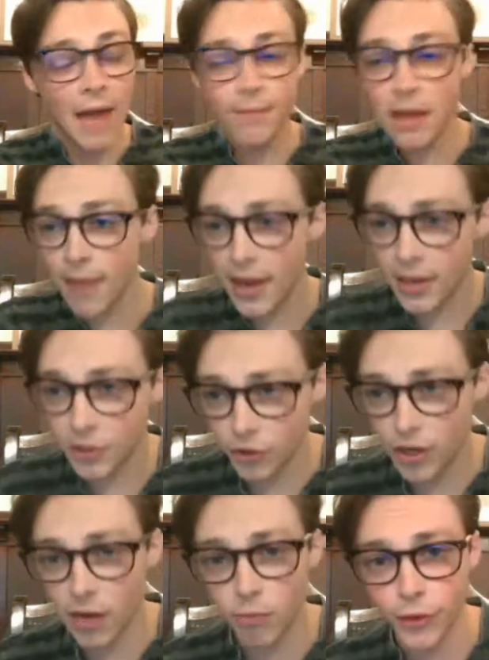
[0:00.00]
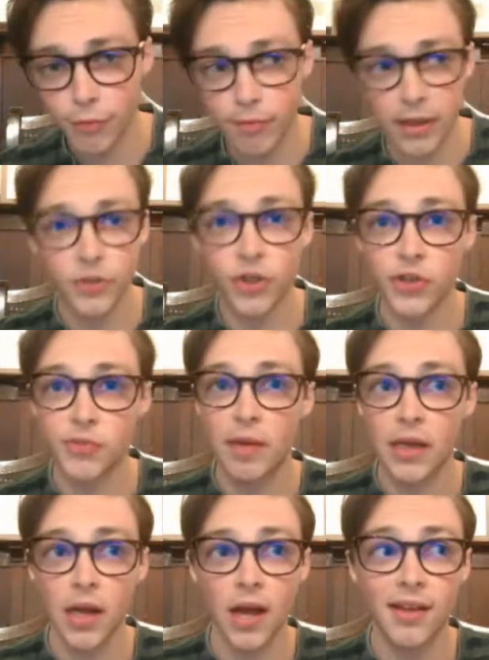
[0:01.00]
my manager come with me just
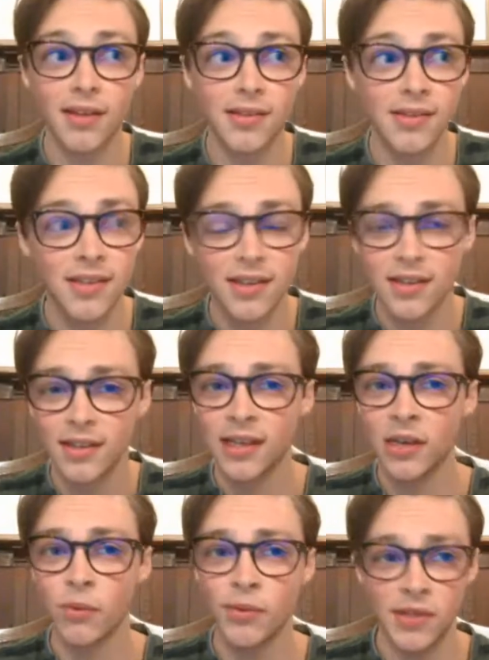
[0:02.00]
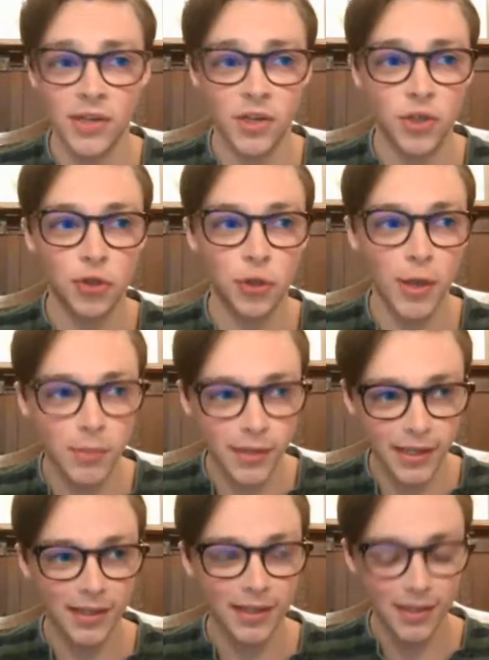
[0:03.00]
because it was an
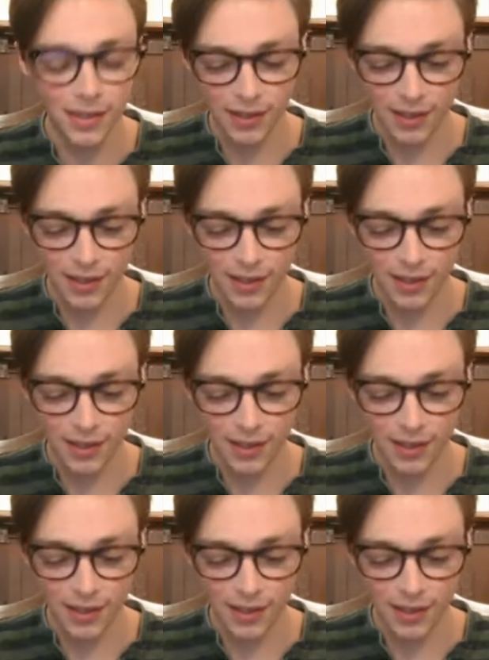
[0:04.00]
extremely